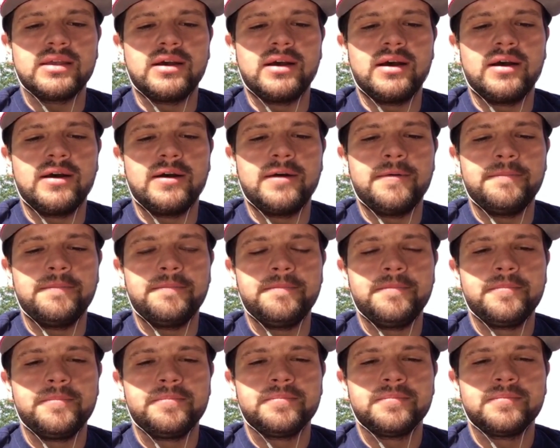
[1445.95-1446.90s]
A
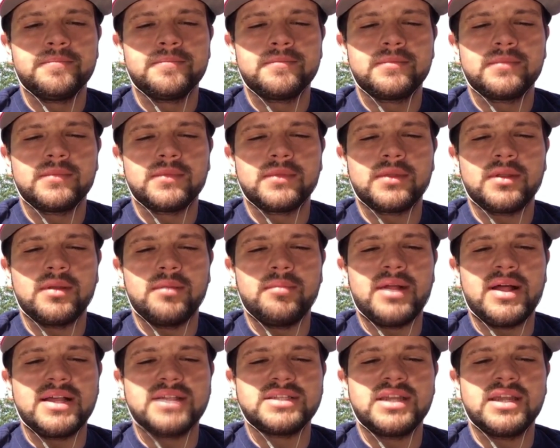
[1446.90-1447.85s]

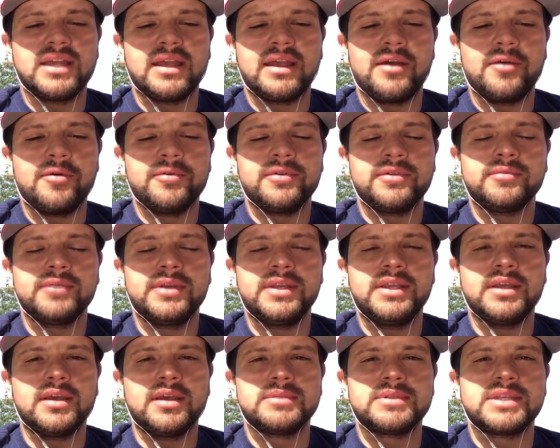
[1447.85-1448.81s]
blast to hang out with when
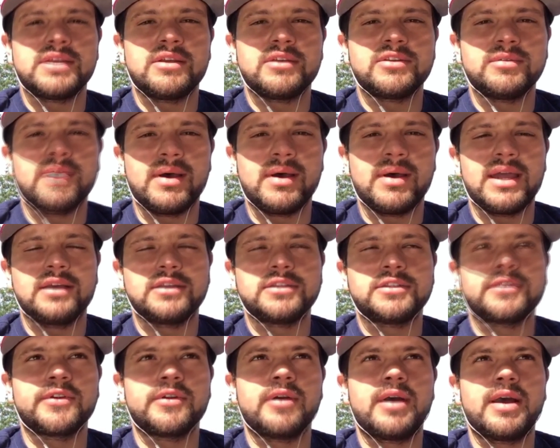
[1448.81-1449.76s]
he comes out to my
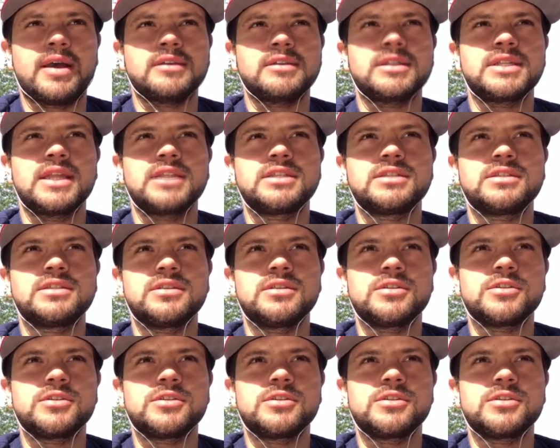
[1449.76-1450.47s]
house for Ohio State's.